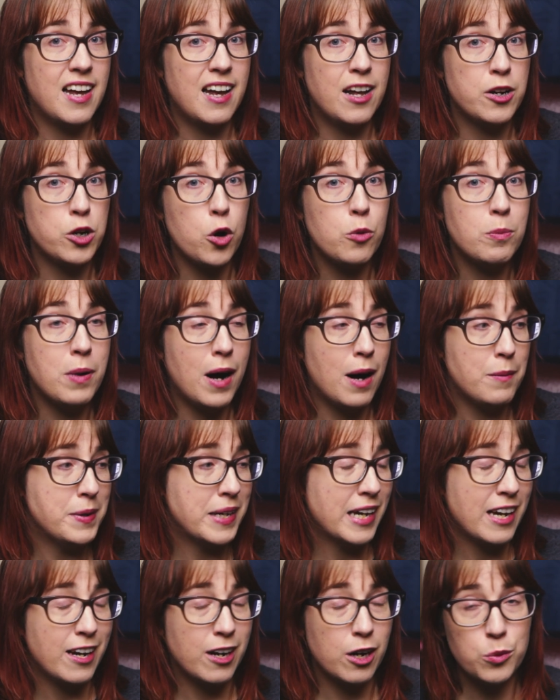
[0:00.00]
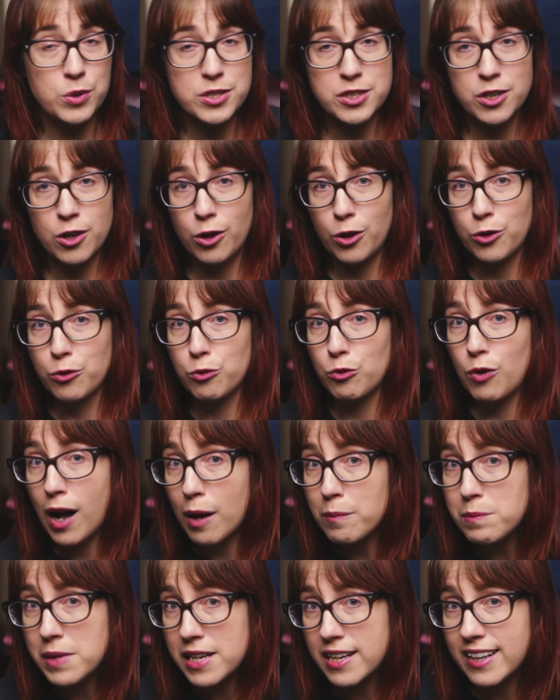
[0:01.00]
and Obamacare was called
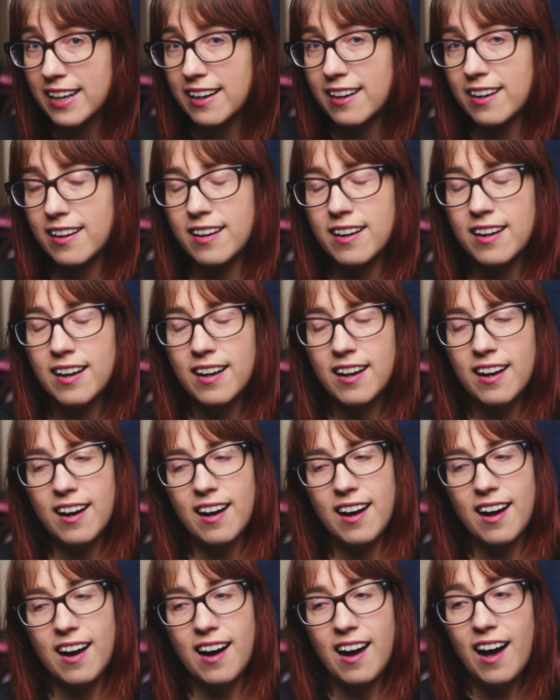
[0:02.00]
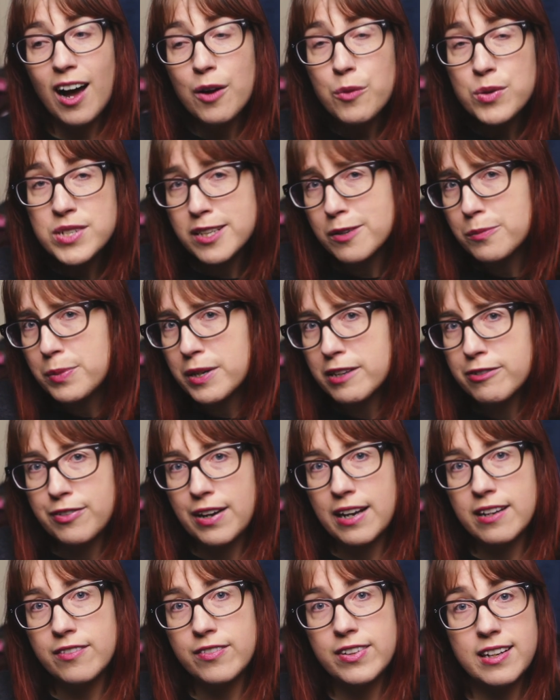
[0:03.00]
Romneycare, I wasn't a big
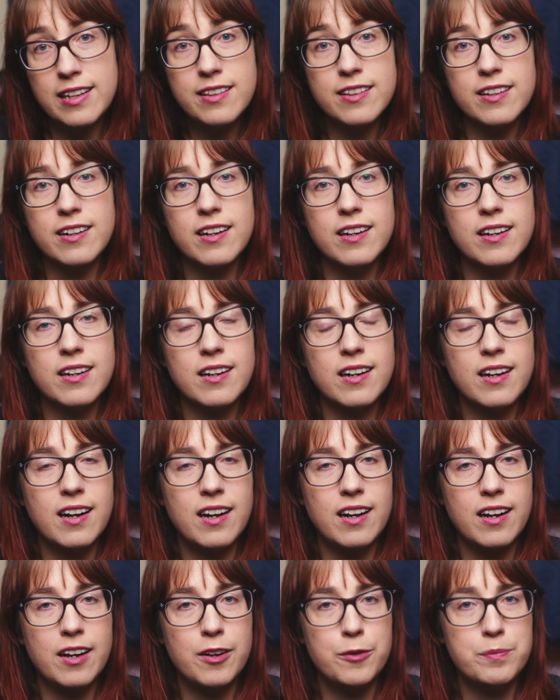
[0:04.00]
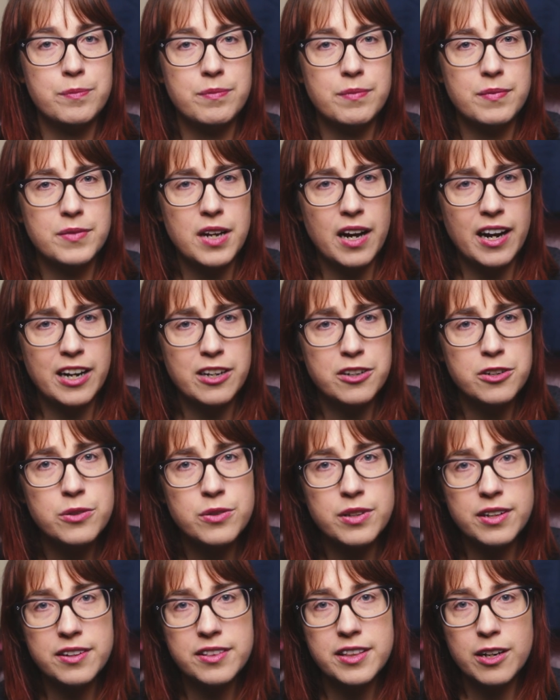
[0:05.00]
fan of it either. I knew
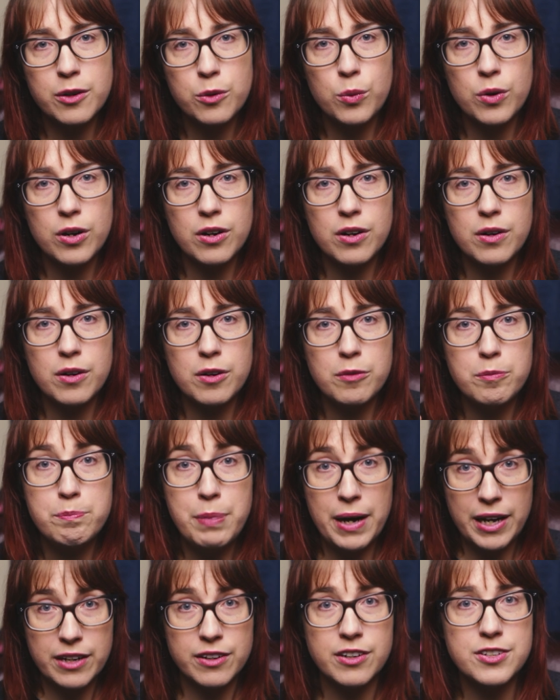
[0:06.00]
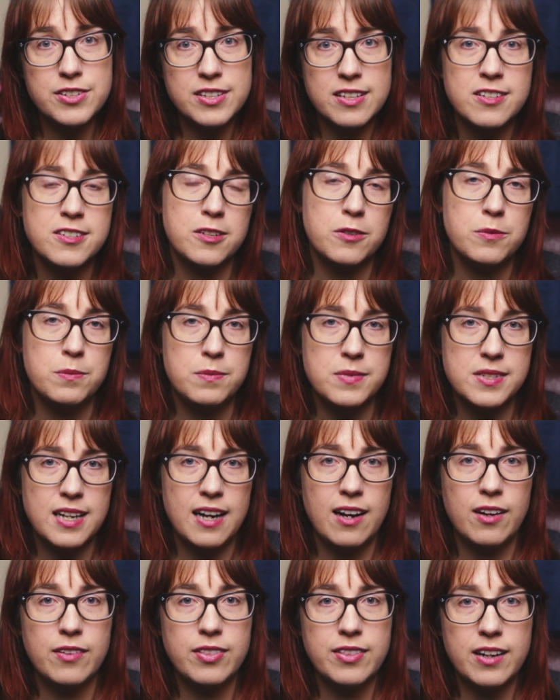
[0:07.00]
that there were better systems
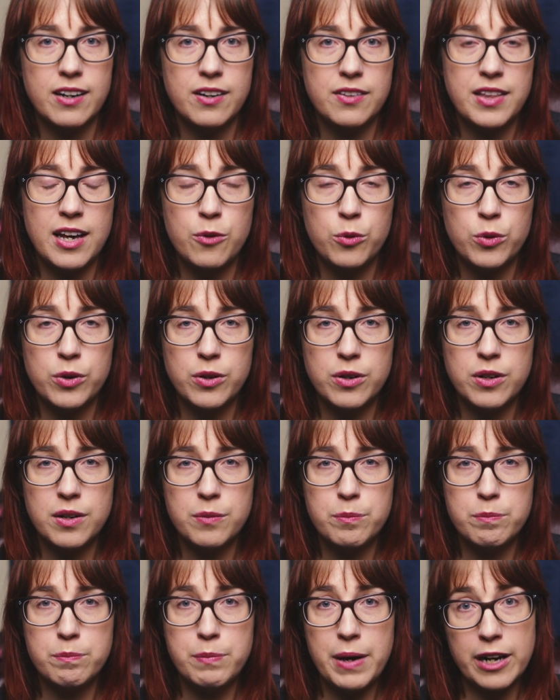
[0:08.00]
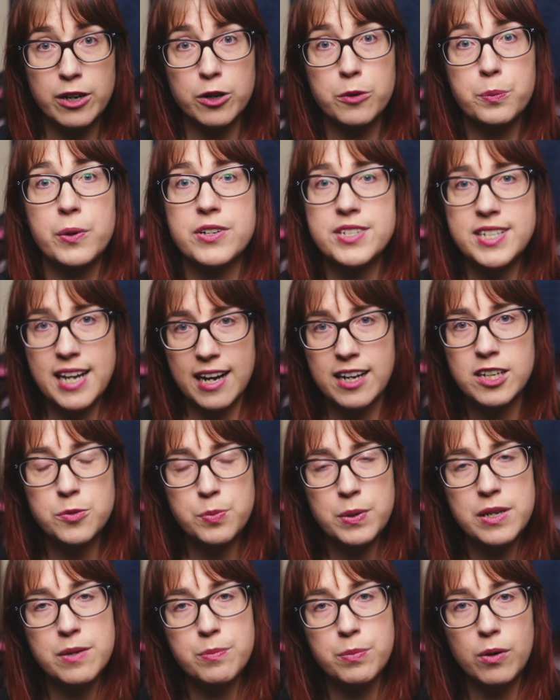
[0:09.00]
out there that would better protect
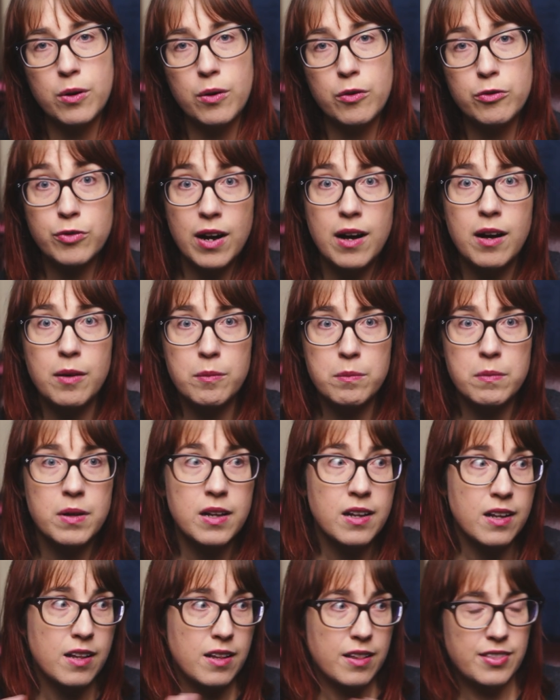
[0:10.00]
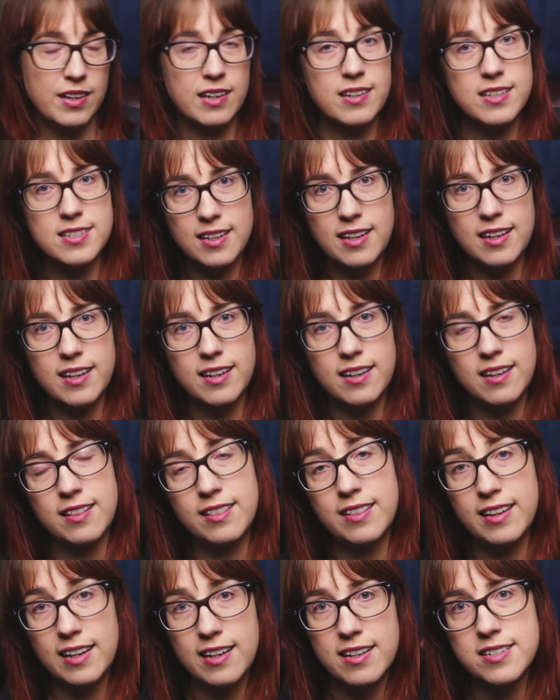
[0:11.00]
people from things like
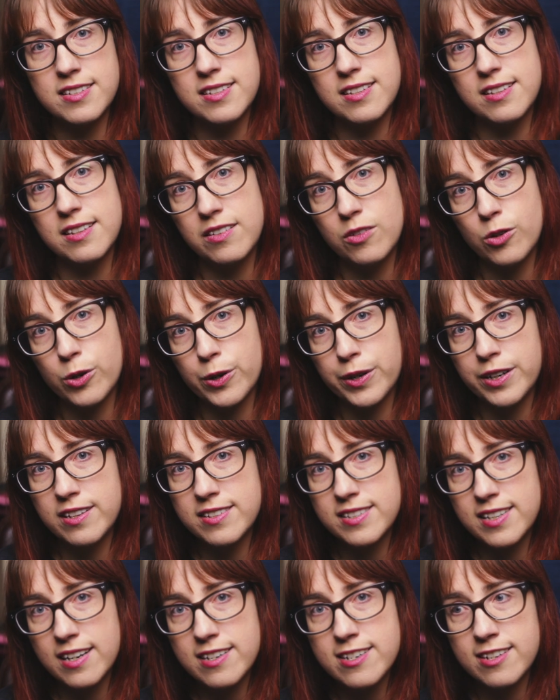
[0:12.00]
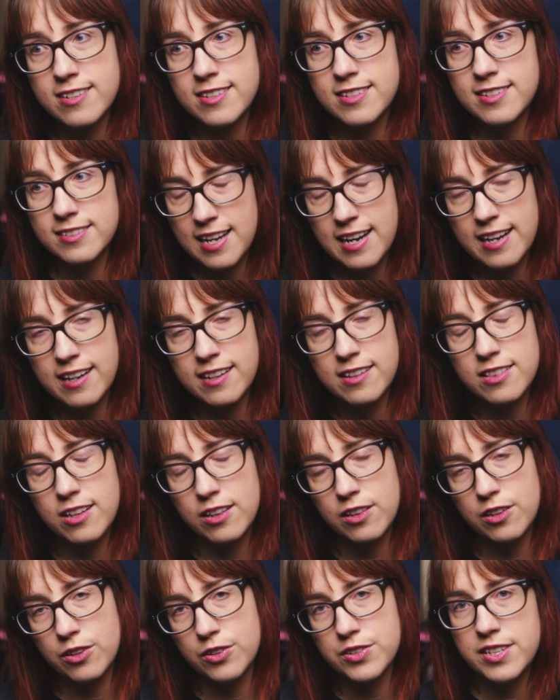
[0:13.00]
this, organizations like the
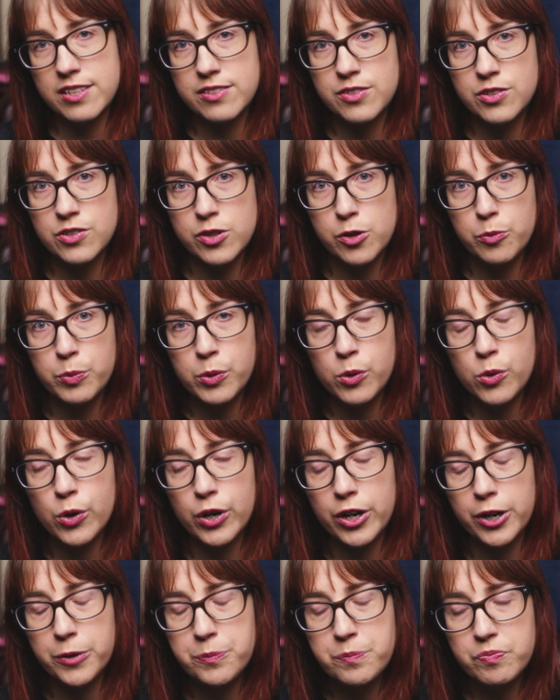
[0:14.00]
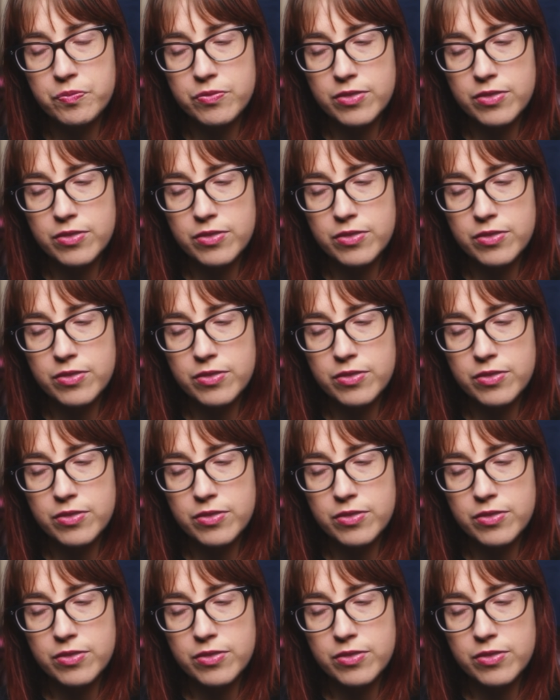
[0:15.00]
Little Sisters of the Poor.